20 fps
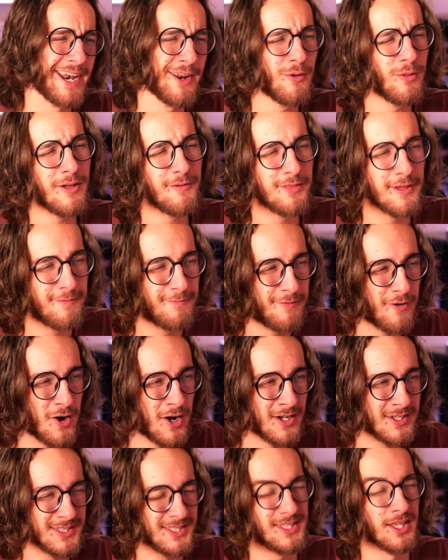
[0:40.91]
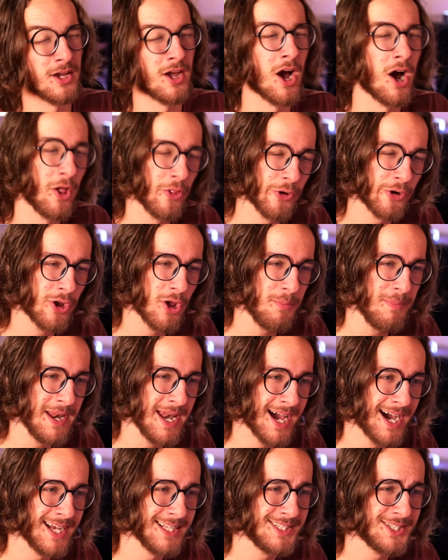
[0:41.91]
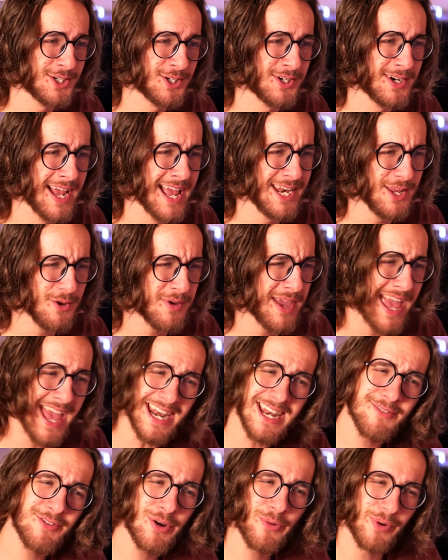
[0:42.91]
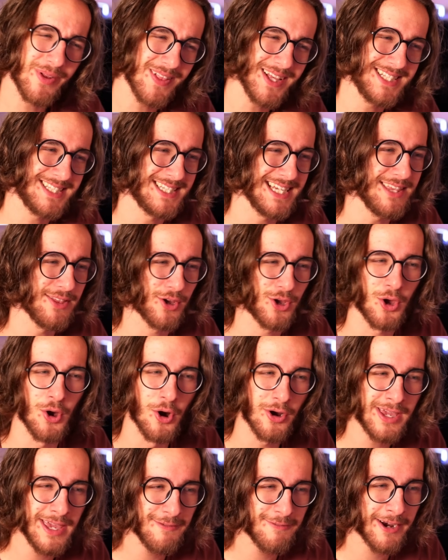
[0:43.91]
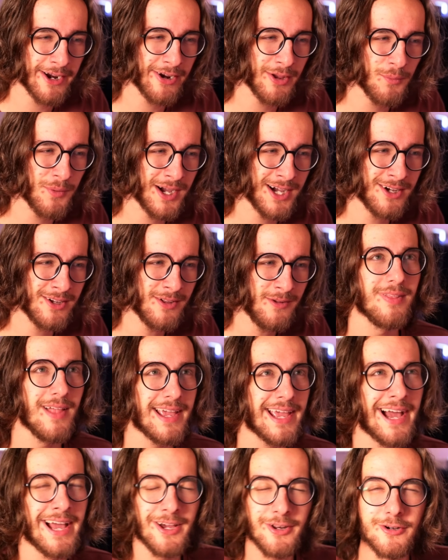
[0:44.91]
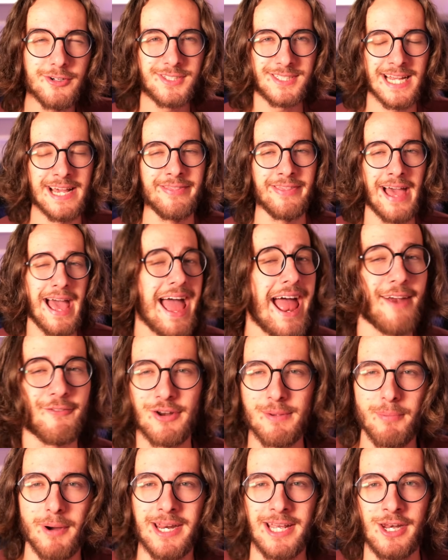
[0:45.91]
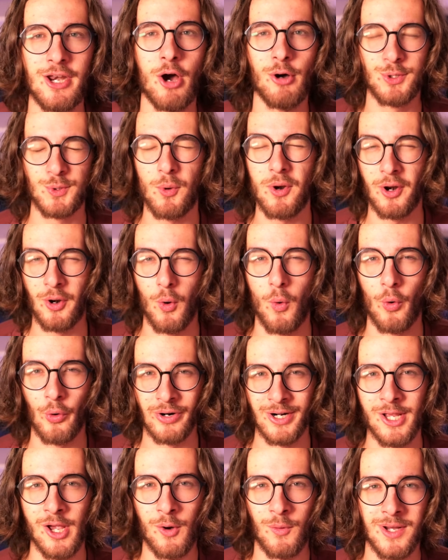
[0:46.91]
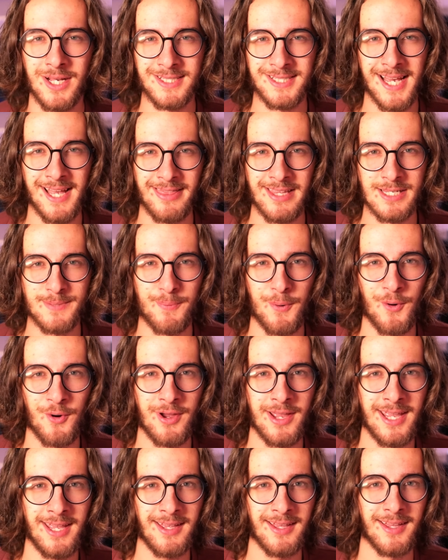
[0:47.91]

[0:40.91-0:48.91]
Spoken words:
don't love the fonts, the color could be nicer, and you can't even really see the cookie very well. Like, I understand that everybody knows what an Oreo is at this point,